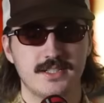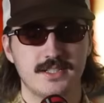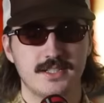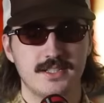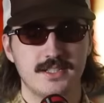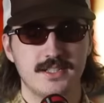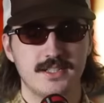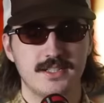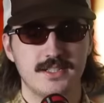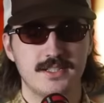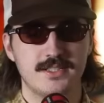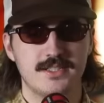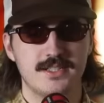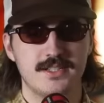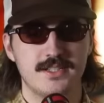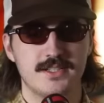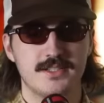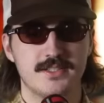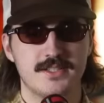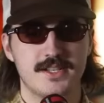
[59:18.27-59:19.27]
They did a
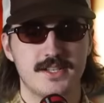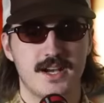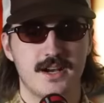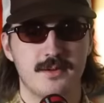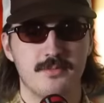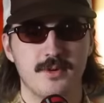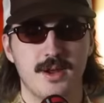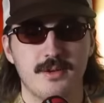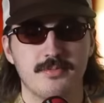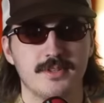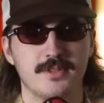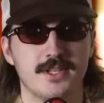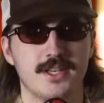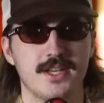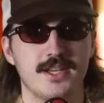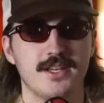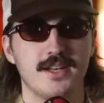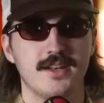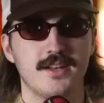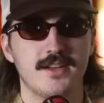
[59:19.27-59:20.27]
good job
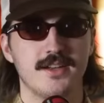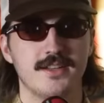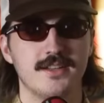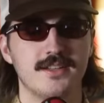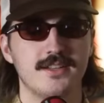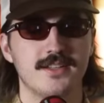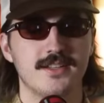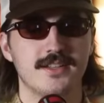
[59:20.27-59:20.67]
replicating it.